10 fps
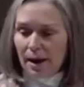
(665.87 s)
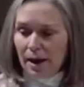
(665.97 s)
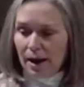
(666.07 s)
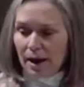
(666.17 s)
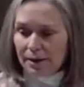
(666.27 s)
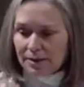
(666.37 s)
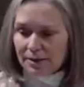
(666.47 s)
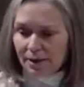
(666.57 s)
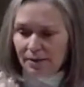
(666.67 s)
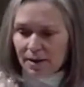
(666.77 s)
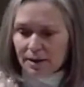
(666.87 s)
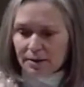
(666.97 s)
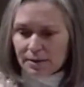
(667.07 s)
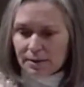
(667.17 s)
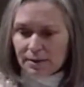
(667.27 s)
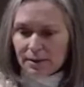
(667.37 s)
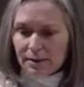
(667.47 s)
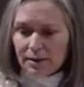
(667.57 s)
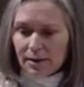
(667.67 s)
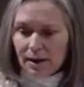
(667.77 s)
And he said this,
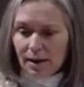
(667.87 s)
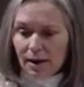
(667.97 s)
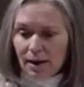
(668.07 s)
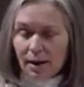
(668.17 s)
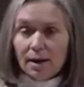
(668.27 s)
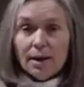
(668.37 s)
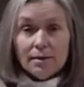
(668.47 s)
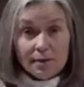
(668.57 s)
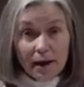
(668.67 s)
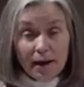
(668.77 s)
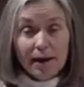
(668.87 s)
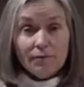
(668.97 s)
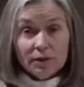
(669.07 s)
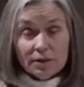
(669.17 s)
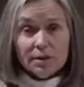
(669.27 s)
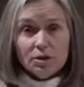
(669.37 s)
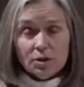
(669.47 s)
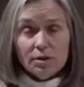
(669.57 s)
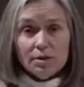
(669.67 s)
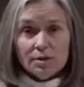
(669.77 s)
as I have listened to
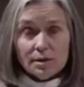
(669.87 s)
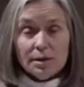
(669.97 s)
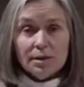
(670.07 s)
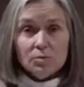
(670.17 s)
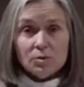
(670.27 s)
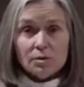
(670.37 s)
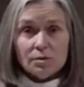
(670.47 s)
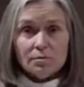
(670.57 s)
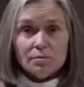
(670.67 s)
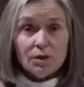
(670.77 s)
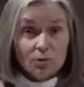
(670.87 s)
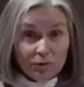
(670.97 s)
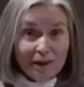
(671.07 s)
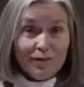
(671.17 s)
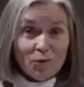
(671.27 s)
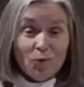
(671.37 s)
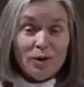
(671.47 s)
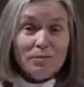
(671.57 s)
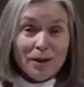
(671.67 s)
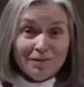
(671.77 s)
these themes, you know, like the one
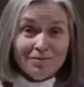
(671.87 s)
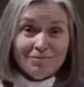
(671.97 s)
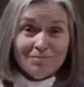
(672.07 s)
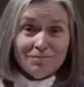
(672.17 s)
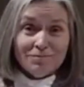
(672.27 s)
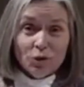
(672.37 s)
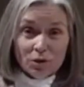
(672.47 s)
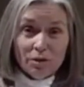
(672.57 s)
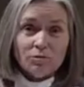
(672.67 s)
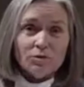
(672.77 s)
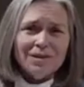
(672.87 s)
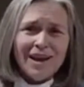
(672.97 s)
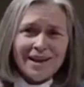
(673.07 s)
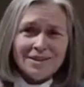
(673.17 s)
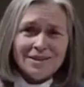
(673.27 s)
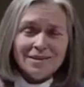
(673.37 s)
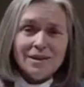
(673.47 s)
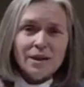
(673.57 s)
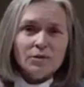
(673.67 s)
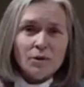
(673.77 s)
about looking for light in
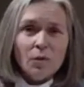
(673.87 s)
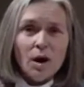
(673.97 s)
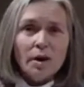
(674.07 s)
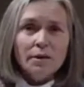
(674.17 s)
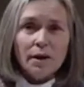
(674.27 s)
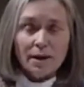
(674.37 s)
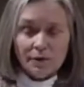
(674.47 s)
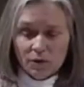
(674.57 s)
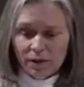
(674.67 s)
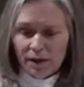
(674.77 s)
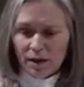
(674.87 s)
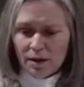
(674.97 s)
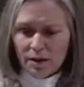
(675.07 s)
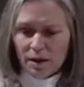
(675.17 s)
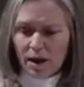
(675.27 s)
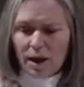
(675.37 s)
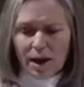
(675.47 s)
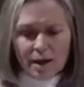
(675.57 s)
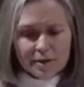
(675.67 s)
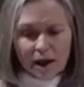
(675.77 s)
everyone and everything,
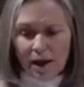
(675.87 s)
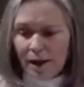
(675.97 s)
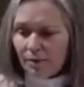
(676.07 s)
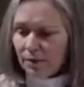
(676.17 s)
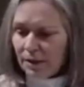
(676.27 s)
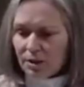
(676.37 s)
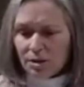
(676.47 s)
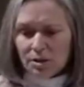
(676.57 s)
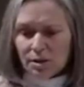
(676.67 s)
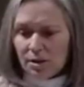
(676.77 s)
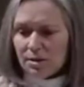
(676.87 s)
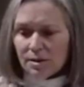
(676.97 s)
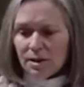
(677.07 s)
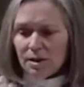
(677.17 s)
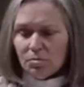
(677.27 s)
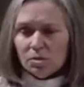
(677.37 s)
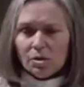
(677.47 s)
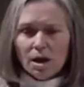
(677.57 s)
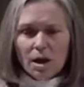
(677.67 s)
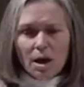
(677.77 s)
as I have listened to these themes,
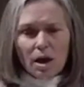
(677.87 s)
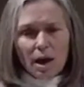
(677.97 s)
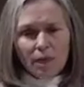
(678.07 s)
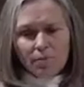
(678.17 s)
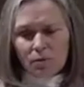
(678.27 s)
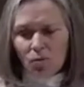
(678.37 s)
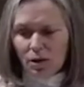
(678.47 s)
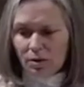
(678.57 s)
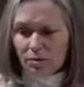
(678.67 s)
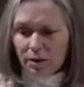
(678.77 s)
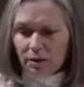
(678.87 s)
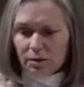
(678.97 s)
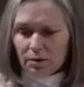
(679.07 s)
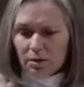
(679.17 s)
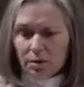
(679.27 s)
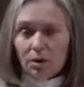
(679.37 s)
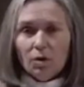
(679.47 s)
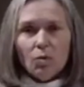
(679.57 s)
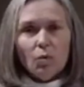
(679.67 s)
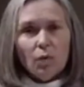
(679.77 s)
I've been wondering
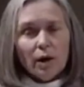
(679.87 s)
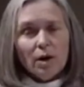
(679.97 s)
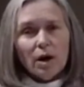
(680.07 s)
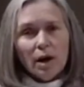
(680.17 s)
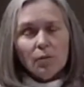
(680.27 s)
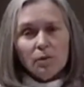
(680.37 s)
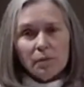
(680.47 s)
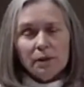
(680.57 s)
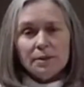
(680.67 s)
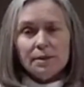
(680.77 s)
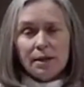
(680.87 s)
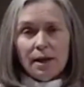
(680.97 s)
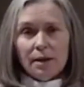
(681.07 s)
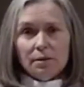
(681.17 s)
where I would be today.